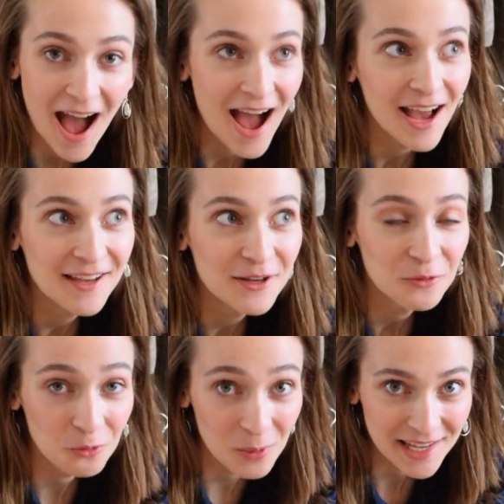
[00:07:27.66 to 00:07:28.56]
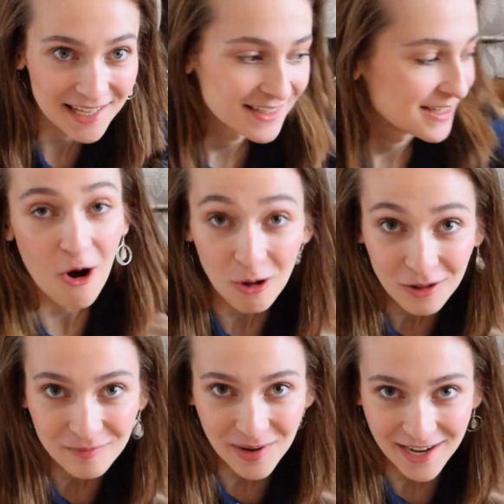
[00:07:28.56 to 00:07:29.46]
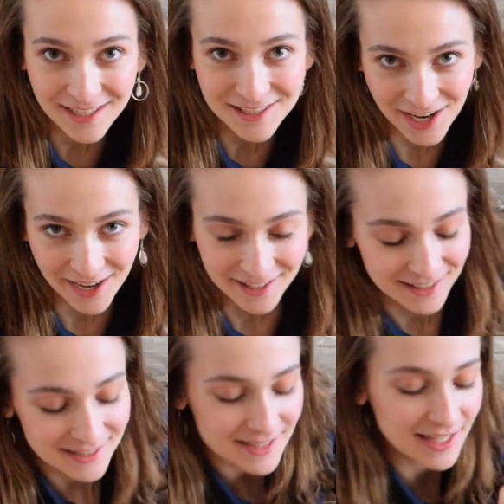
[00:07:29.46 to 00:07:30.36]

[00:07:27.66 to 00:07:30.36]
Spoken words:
I weighed all of my jackets,